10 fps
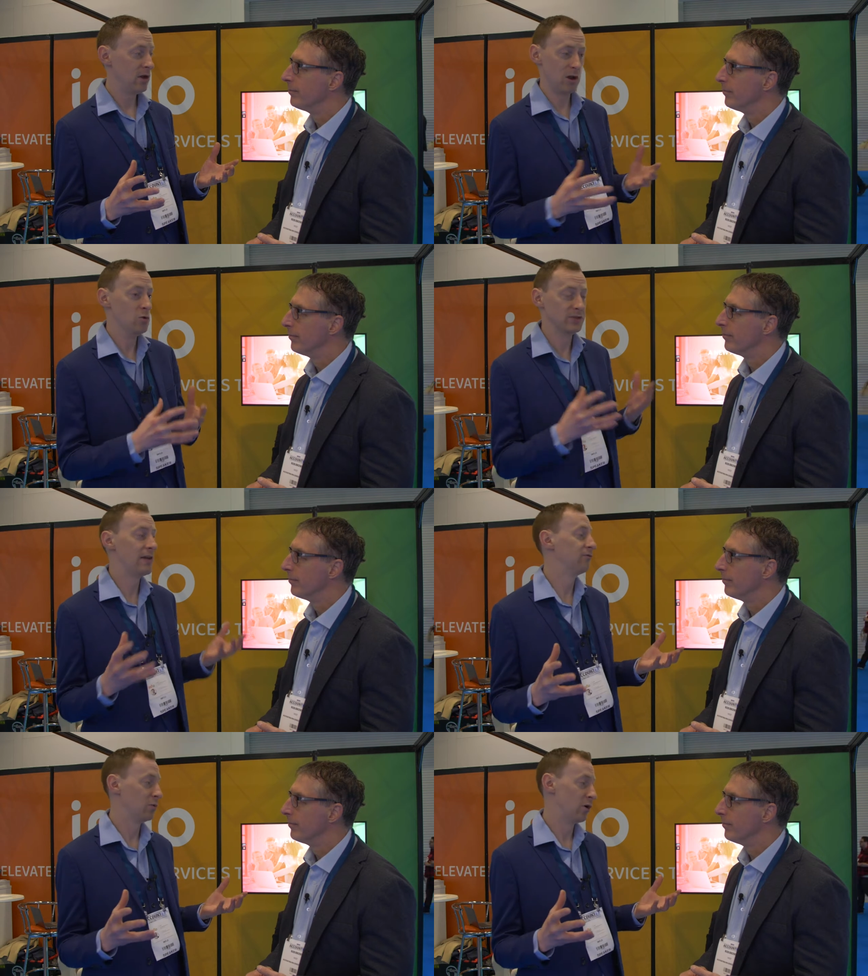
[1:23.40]
Speaker 1: who's
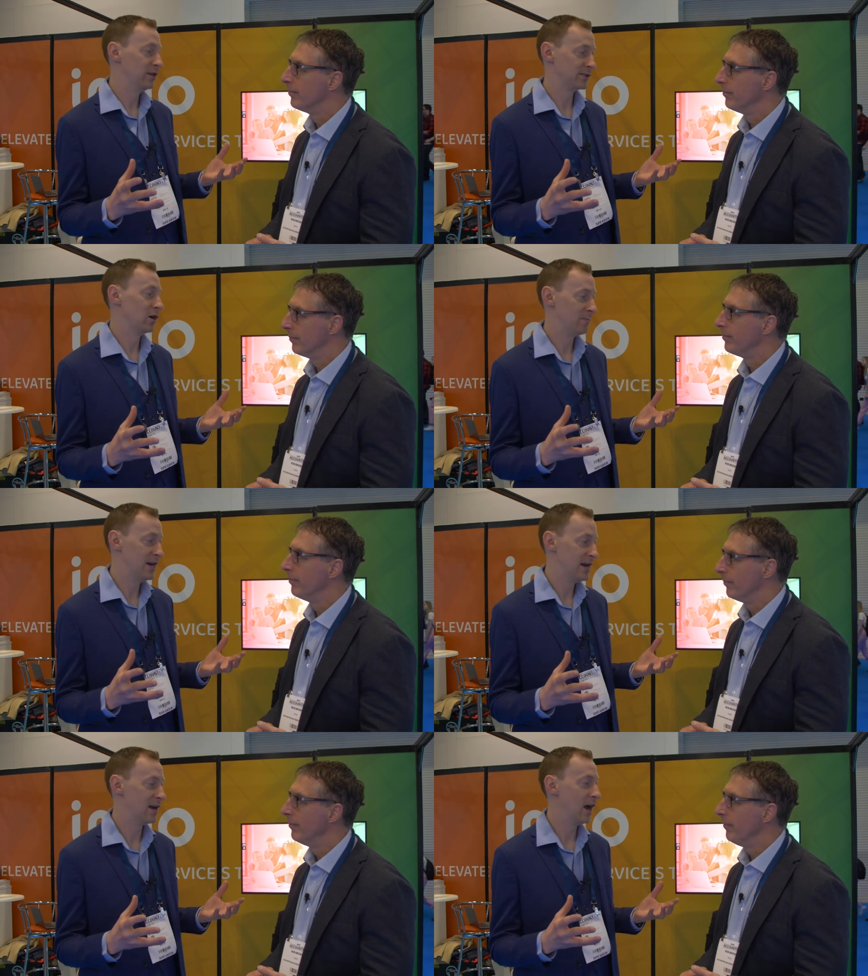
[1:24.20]
everyone is going to
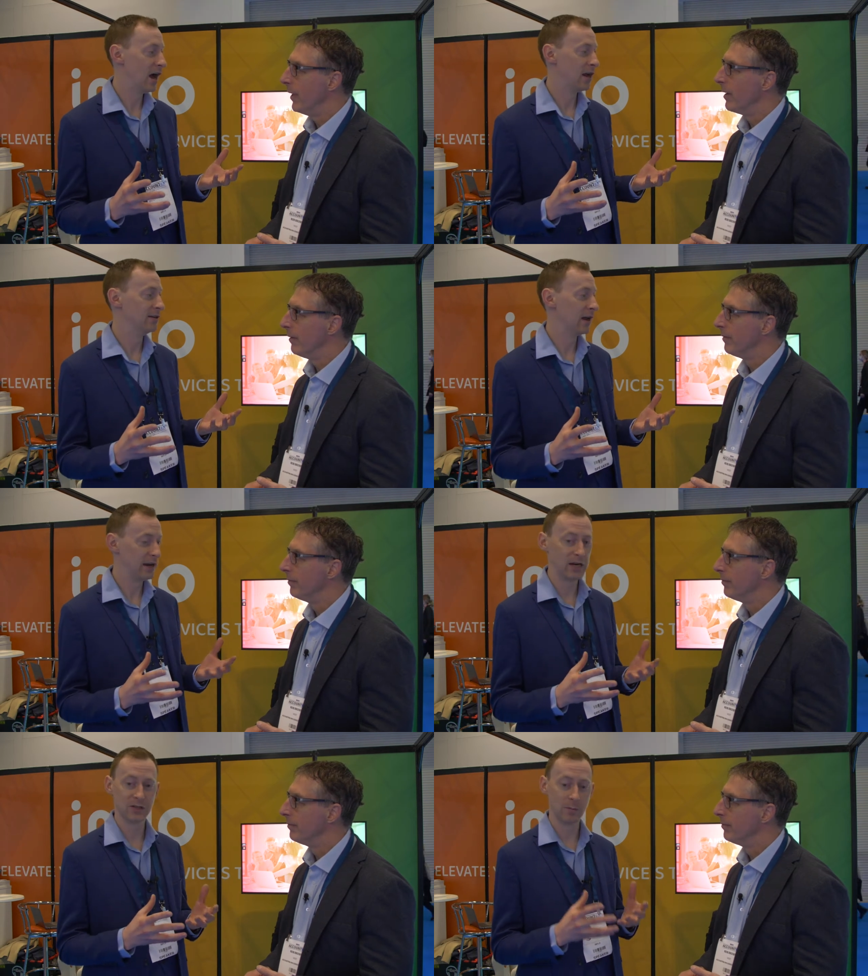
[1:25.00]
be here. And I
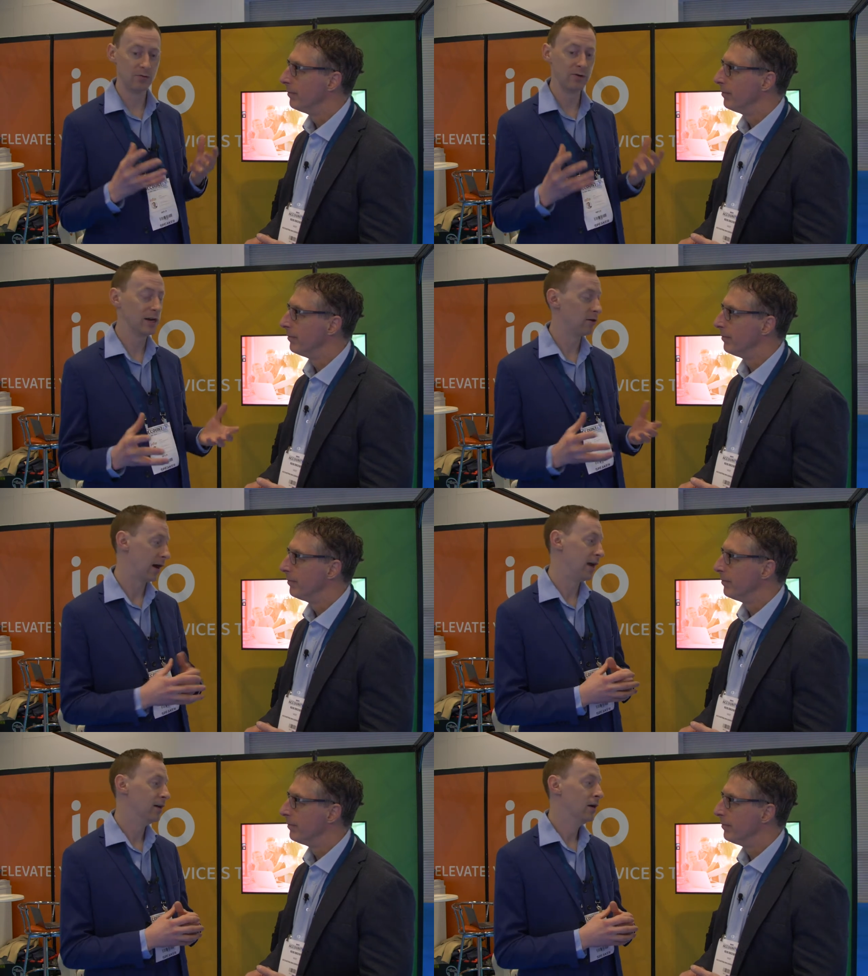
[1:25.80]
think it's going to be really
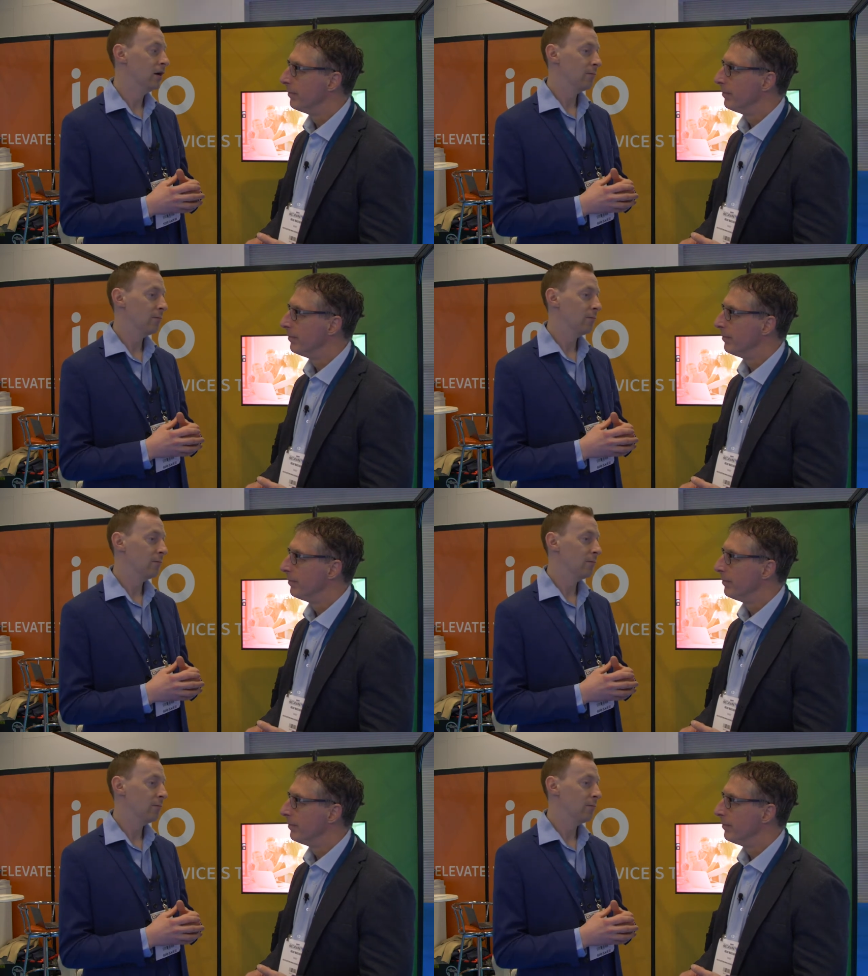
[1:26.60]
great